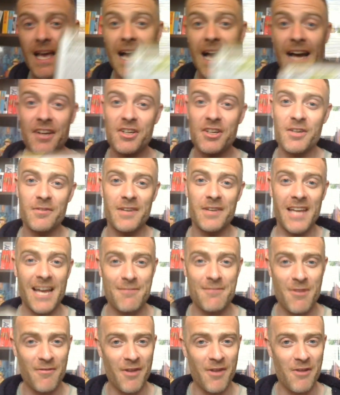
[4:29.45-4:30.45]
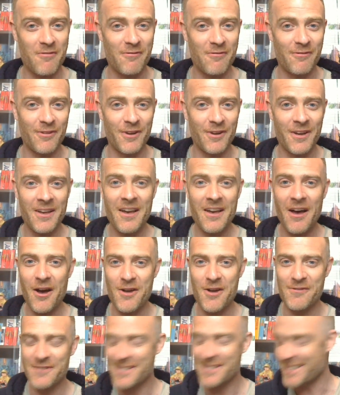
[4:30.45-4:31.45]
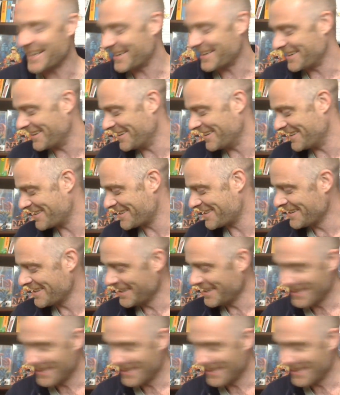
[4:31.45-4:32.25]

And another game I've owned for over 10 years.